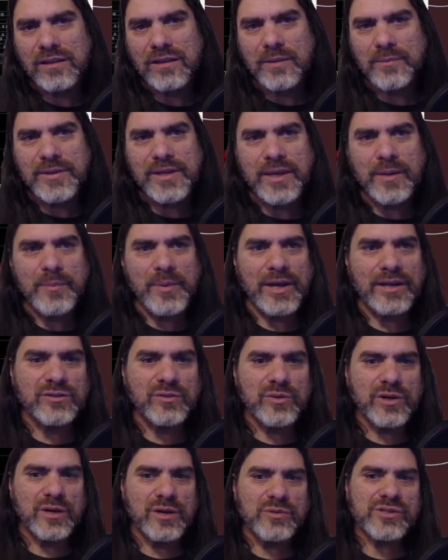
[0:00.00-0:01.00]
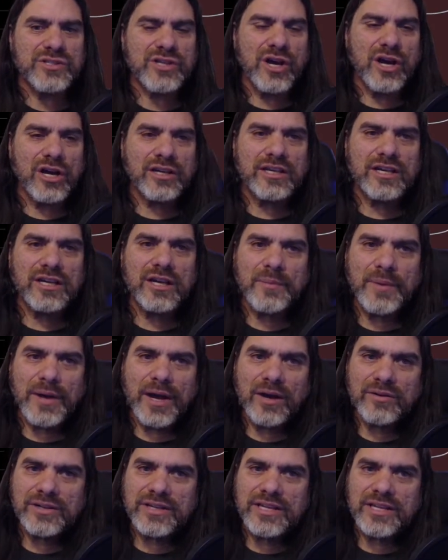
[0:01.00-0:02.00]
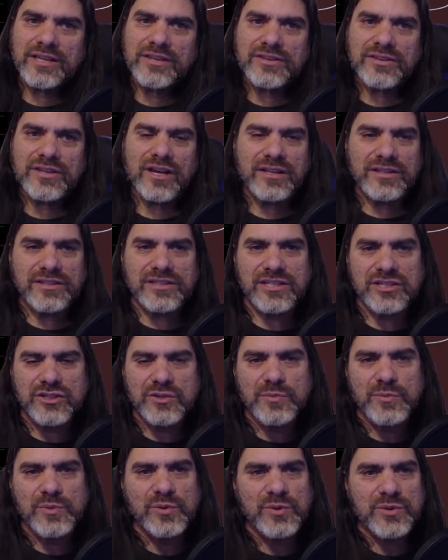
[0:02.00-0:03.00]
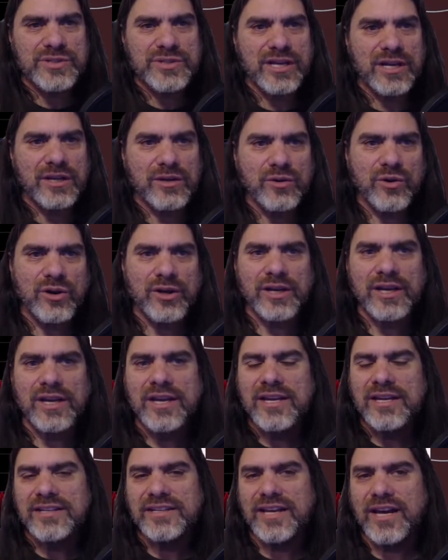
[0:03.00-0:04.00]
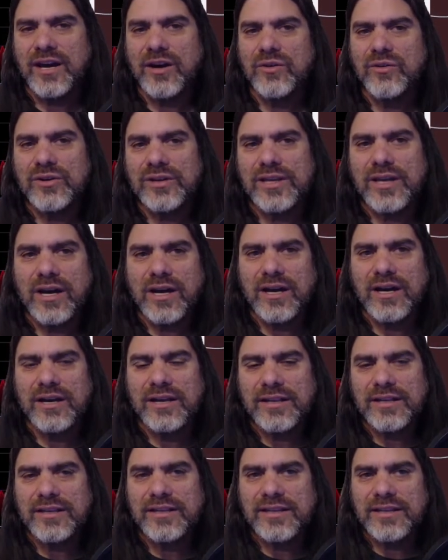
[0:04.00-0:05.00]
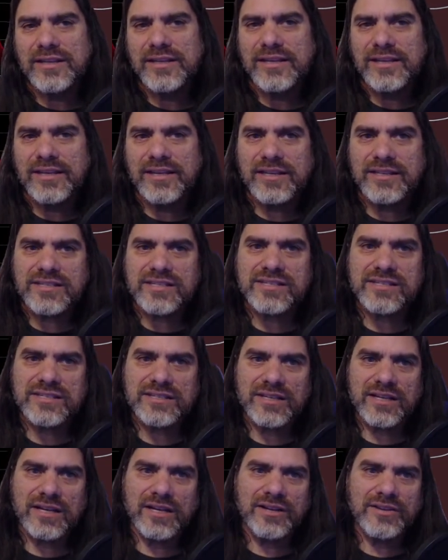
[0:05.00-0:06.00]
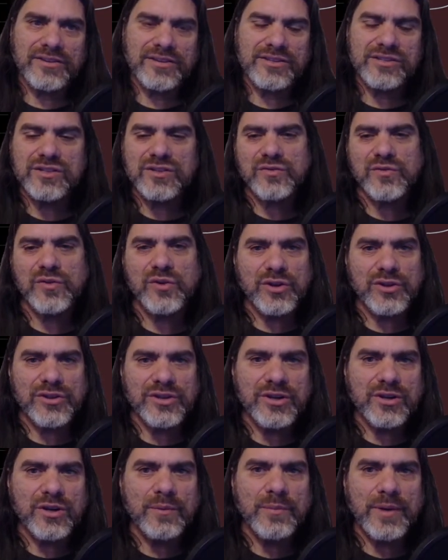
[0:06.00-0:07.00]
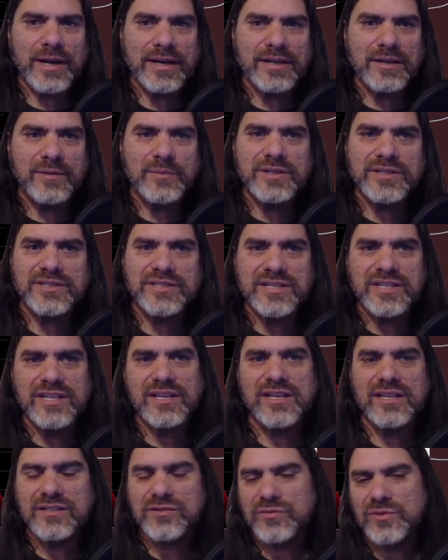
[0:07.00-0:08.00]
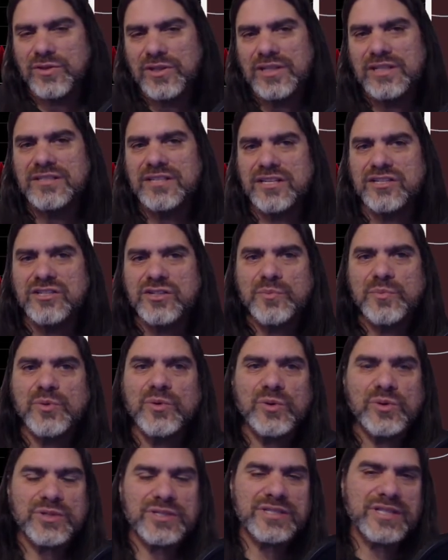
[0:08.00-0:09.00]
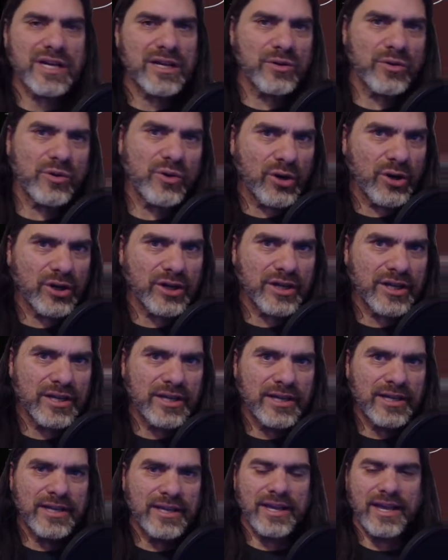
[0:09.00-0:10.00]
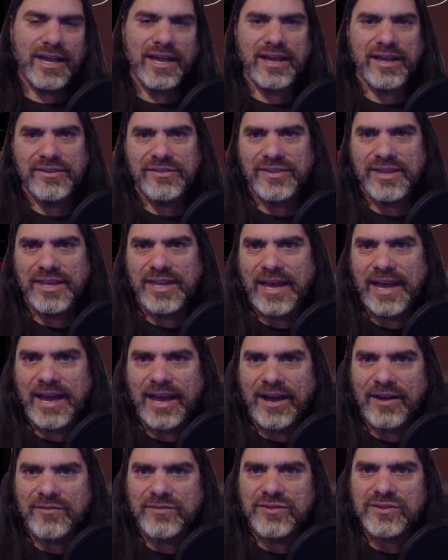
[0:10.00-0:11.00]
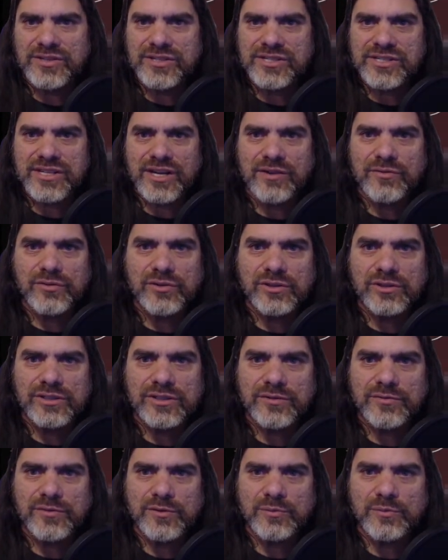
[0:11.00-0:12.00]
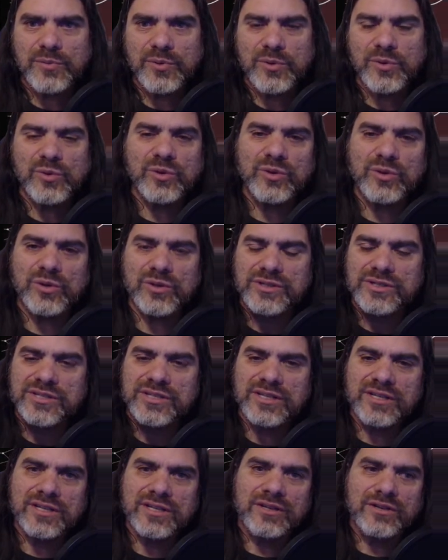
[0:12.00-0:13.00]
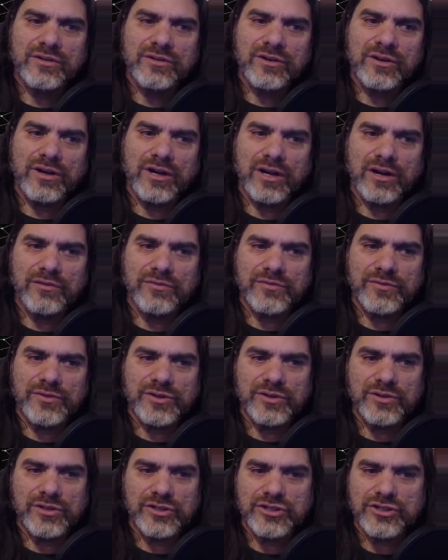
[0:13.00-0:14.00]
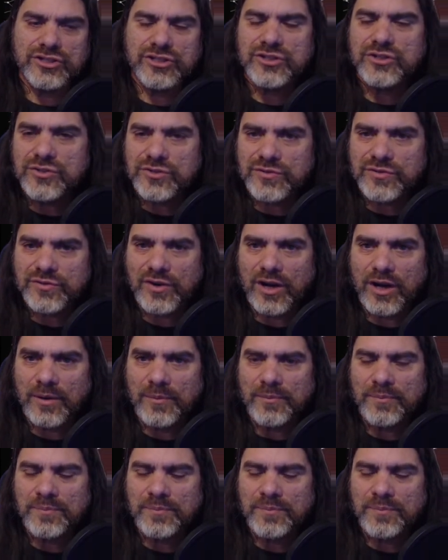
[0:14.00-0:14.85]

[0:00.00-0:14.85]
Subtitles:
get back to what I was talking about, eth.digipools.org. Now, this is for Ethereum mining, but it's really digipools.org, and they have several different pools for you to choose from